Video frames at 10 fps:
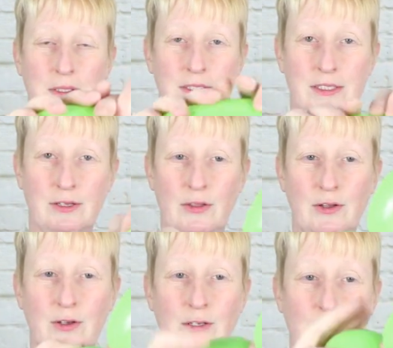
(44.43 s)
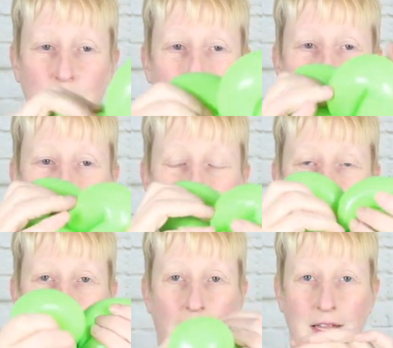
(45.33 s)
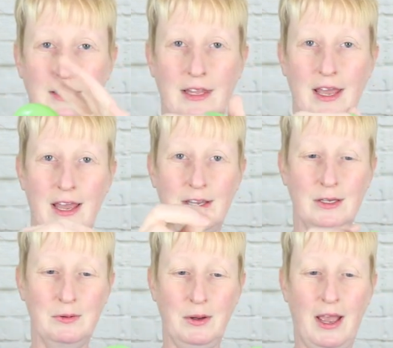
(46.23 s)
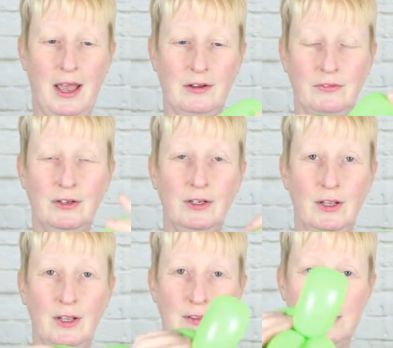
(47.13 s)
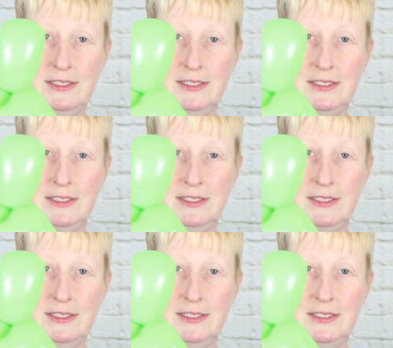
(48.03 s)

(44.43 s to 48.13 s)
this is the third loop, and there you have the